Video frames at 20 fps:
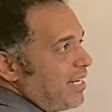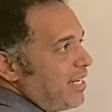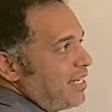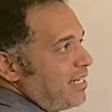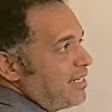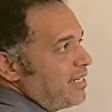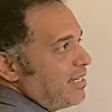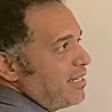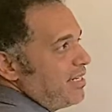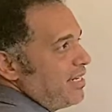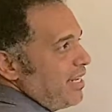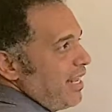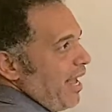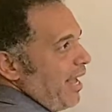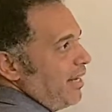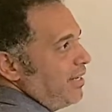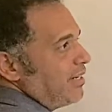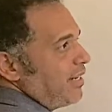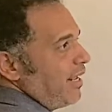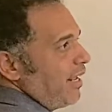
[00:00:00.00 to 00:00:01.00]
eaten
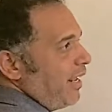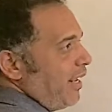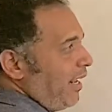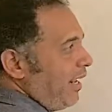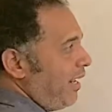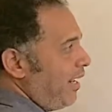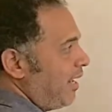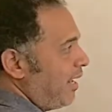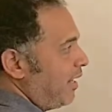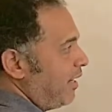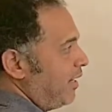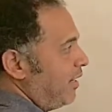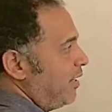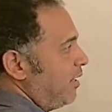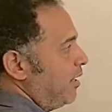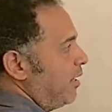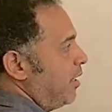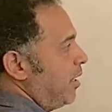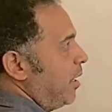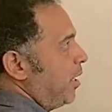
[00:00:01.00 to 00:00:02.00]
yet, and
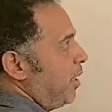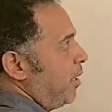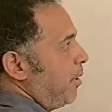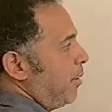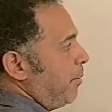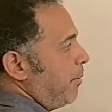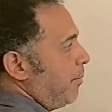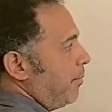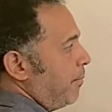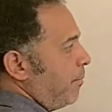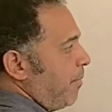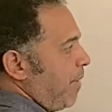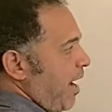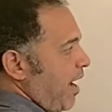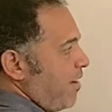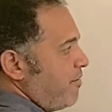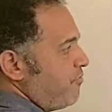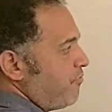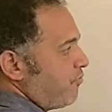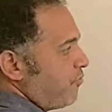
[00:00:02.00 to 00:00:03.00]

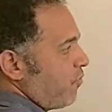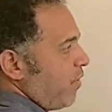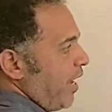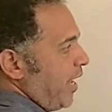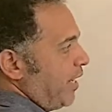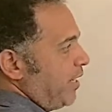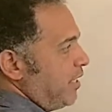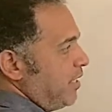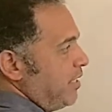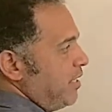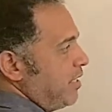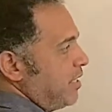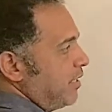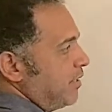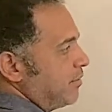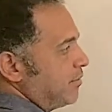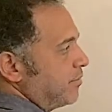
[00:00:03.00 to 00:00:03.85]
my friend